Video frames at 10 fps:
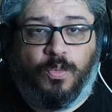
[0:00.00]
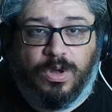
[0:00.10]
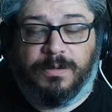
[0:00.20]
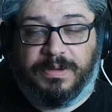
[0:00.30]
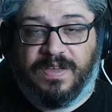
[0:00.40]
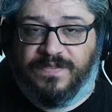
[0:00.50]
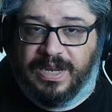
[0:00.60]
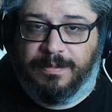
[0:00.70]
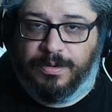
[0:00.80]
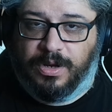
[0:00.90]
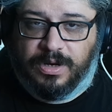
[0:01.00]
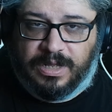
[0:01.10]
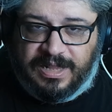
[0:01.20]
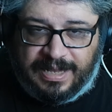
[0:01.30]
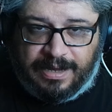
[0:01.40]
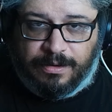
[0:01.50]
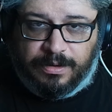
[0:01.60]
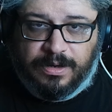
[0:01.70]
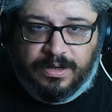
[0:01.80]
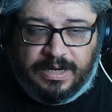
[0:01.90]
will be available on the
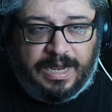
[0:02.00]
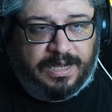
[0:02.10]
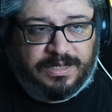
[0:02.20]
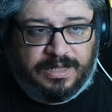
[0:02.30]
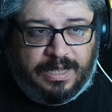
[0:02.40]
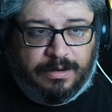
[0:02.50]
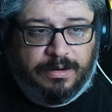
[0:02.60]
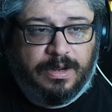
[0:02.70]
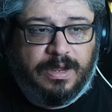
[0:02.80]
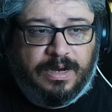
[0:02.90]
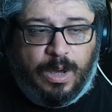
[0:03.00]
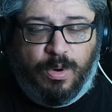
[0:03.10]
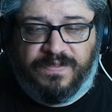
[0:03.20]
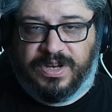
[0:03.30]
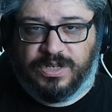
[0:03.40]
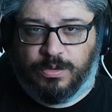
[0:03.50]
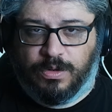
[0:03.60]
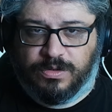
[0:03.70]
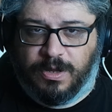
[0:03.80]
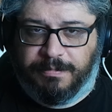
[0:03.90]
cloud, the xCloud. Now, whether this will
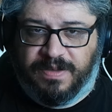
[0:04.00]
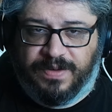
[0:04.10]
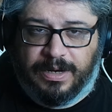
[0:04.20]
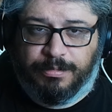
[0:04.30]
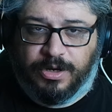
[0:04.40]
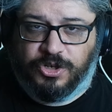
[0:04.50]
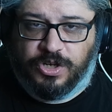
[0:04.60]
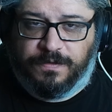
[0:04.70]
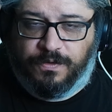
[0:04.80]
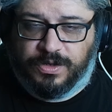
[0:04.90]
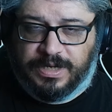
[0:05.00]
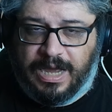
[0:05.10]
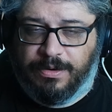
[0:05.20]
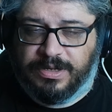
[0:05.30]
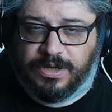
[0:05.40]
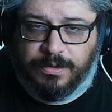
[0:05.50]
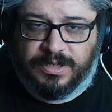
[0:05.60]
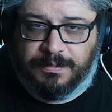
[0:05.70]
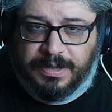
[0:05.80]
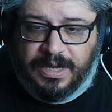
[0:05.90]
also be available in GeForce Now is going
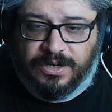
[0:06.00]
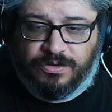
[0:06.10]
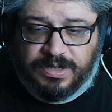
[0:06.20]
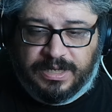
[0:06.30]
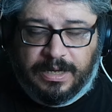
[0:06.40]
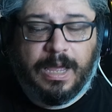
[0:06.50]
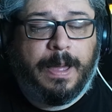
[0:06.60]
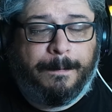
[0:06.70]
to be interesting,